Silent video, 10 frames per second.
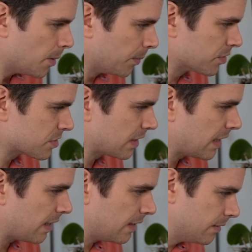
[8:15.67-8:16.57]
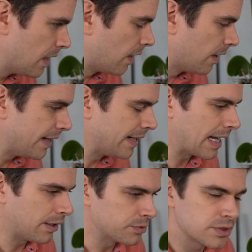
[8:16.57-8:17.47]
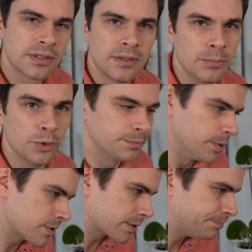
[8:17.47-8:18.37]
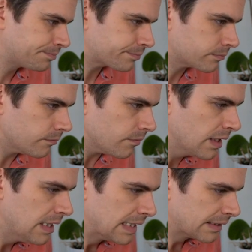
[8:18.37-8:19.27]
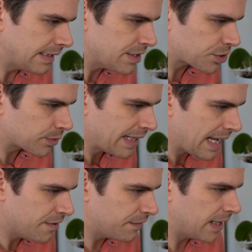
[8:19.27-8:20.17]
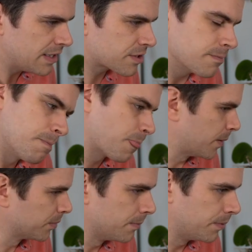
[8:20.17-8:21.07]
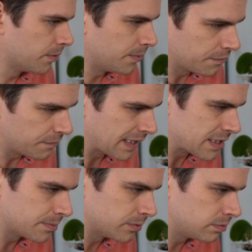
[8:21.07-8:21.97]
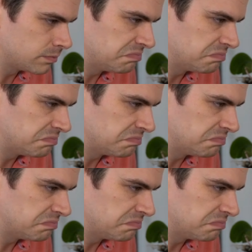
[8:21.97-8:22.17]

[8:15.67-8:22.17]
because of their in-house movements. These three Aviates, I'm going to put them in the forgettable